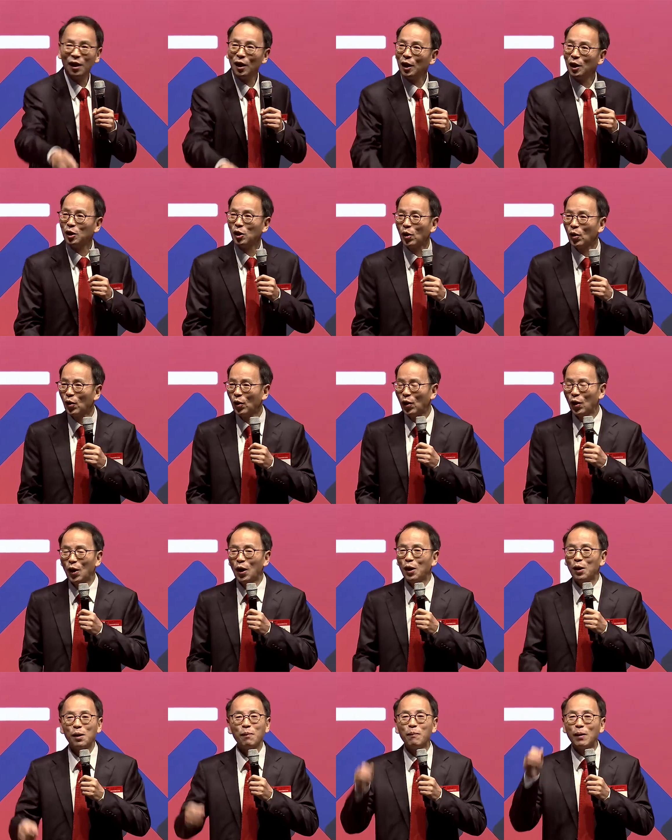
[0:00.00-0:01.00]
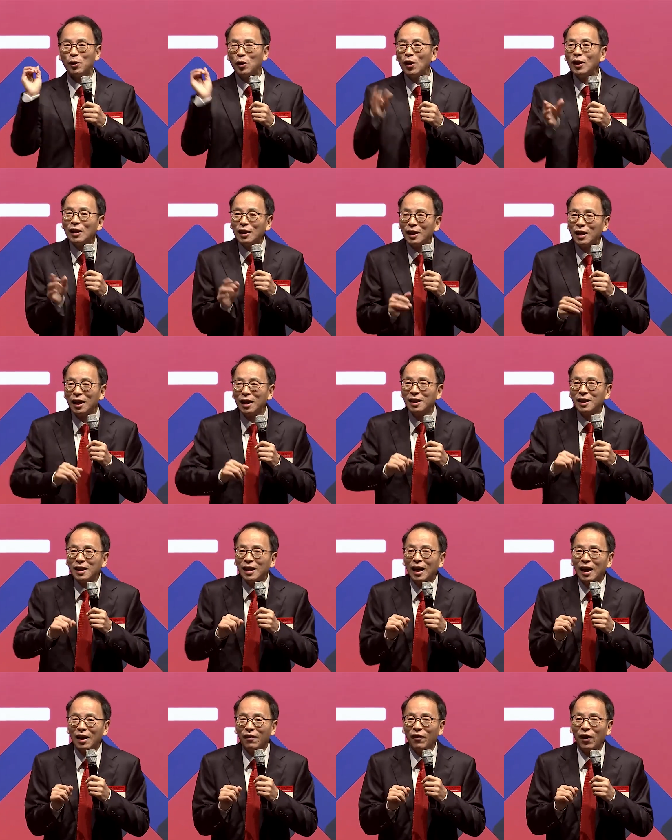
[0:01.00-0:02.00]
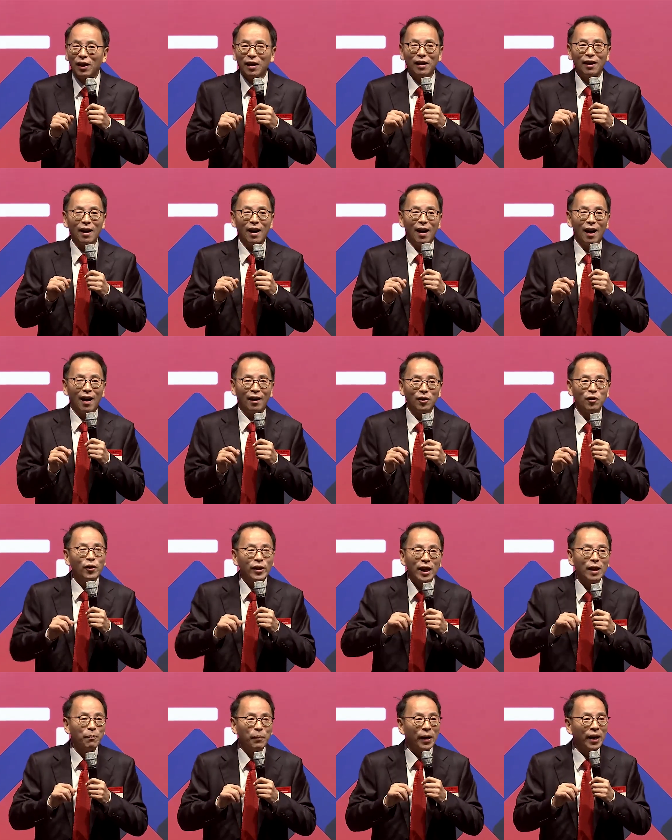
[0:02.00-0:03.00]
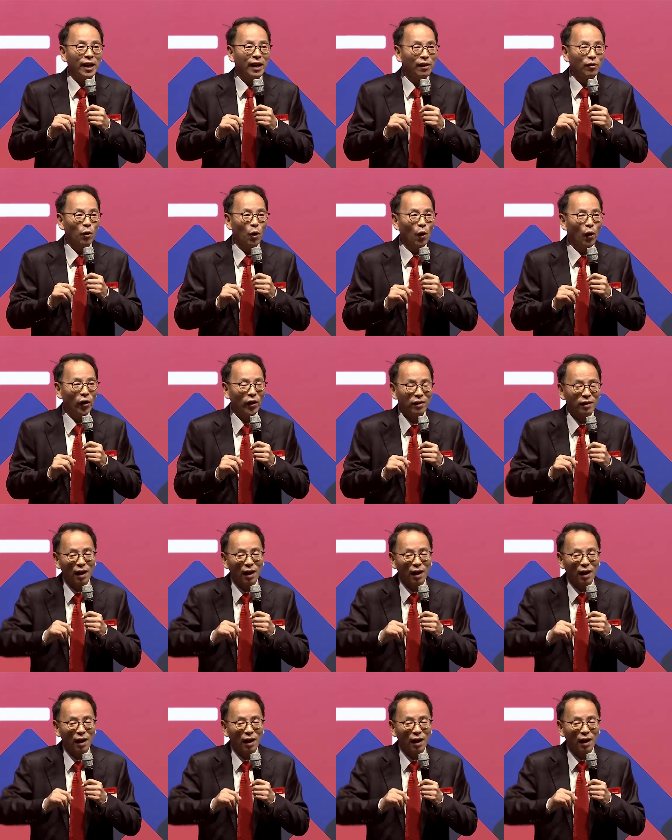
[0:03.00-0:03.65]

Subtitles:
So the machine is kind of you keep hearing noise.